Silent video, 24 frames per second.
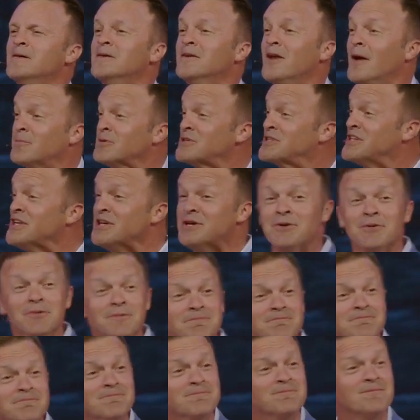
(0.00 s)
Number two,
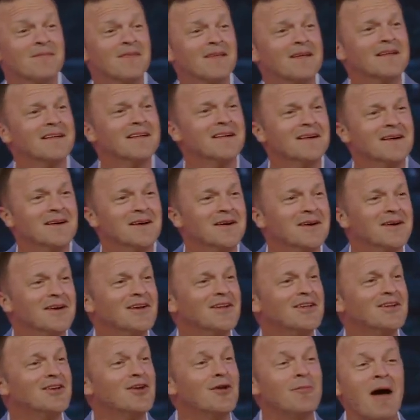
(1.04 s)

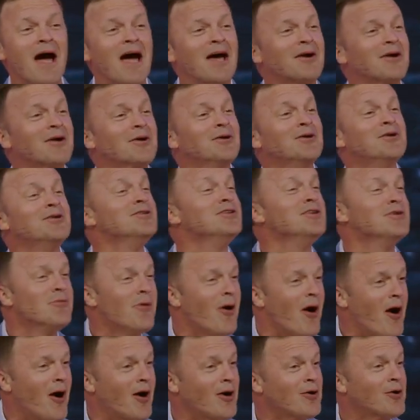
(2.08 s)
no matter who you
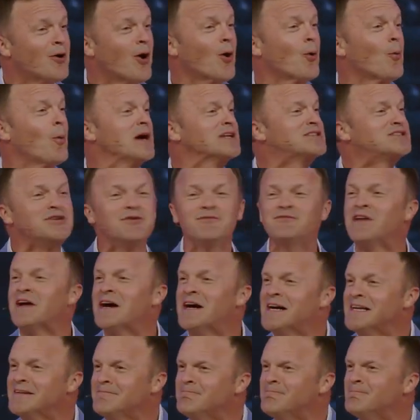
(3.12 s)
are or what you've
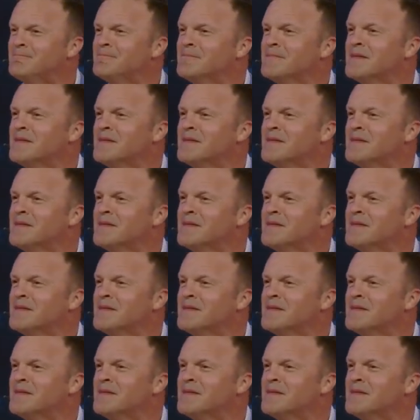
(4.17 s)
done,